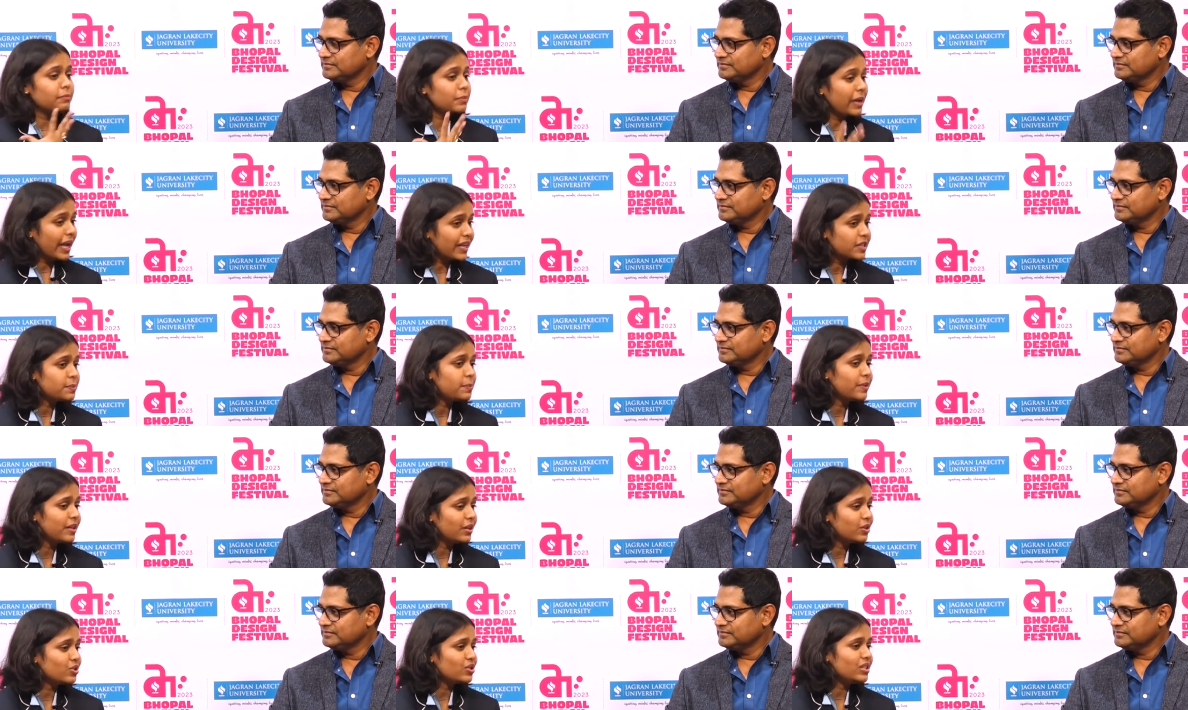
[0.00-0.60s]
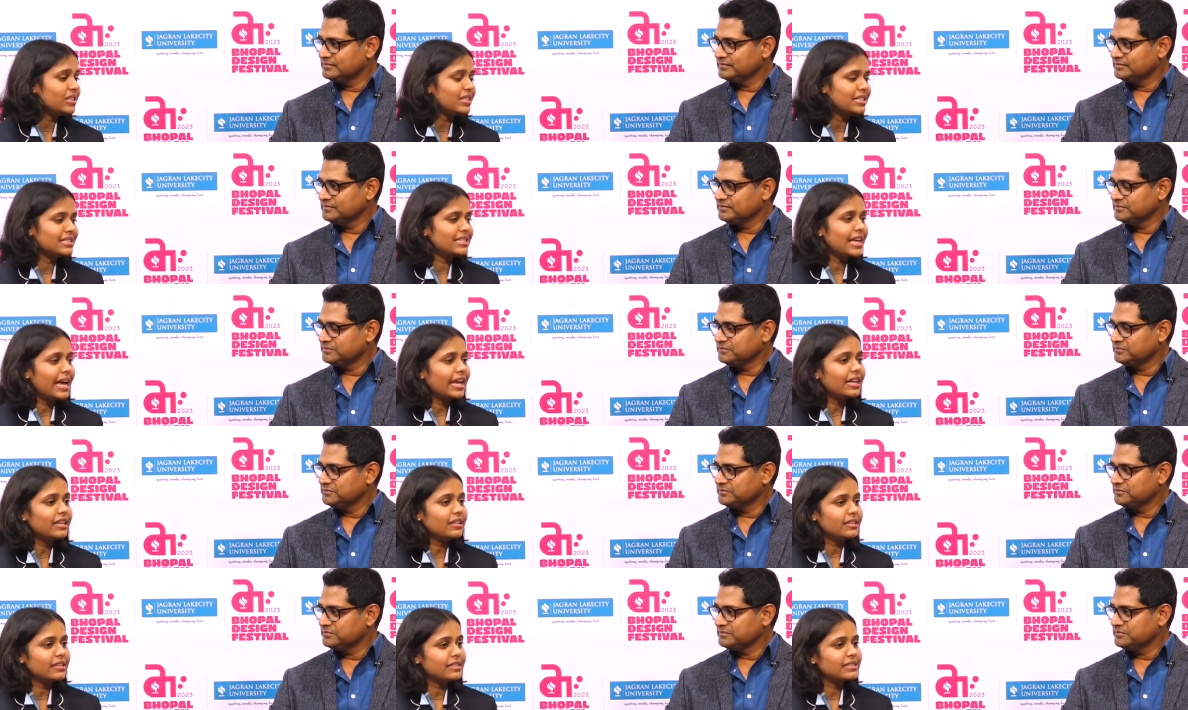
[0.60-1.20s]
Speaker 1: experiential
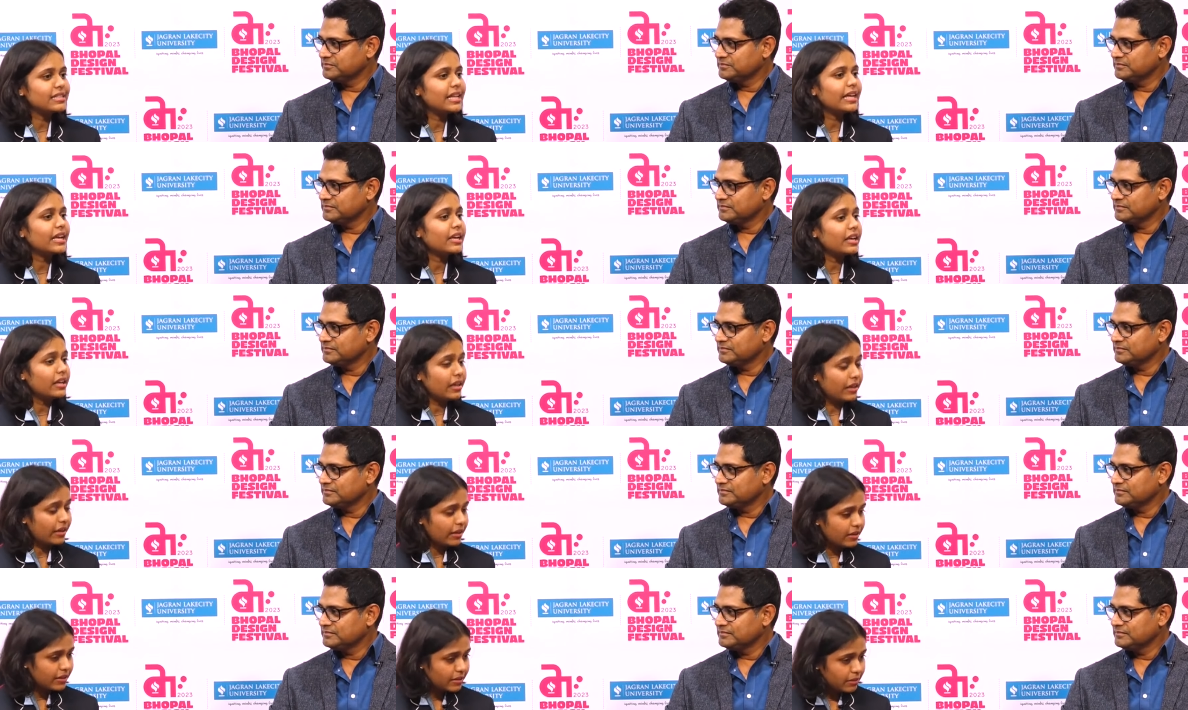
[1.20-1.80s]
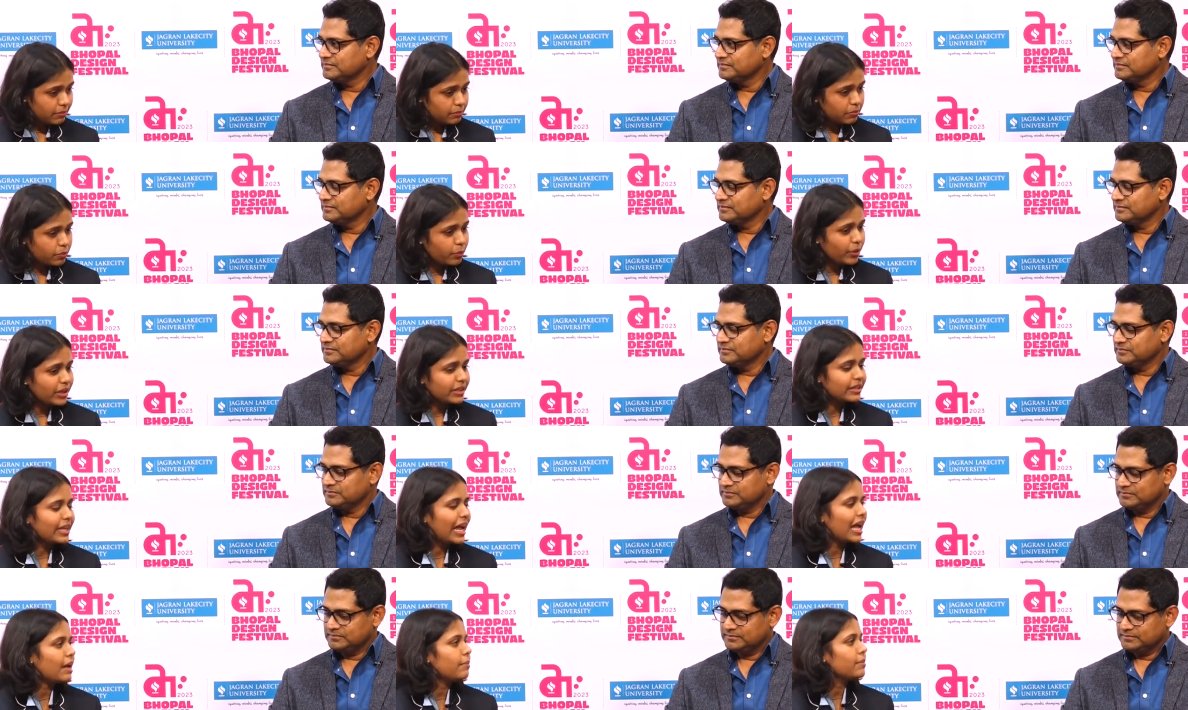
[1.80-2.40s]
design is like
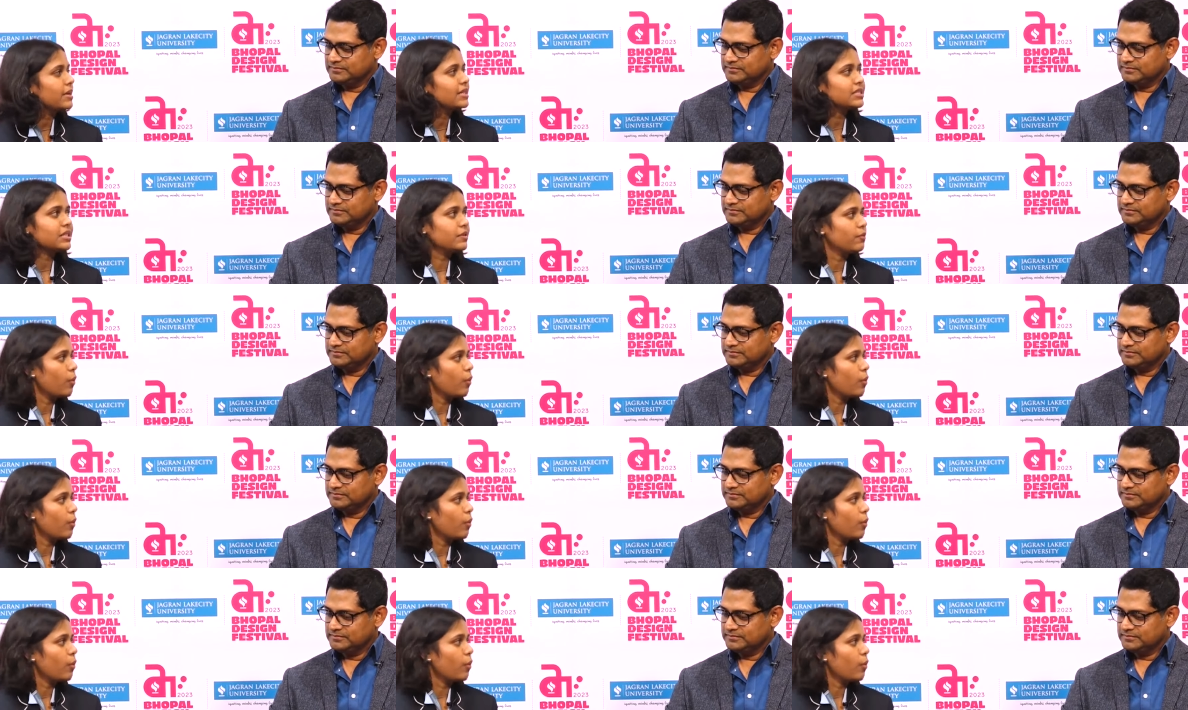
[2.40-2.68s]
with time has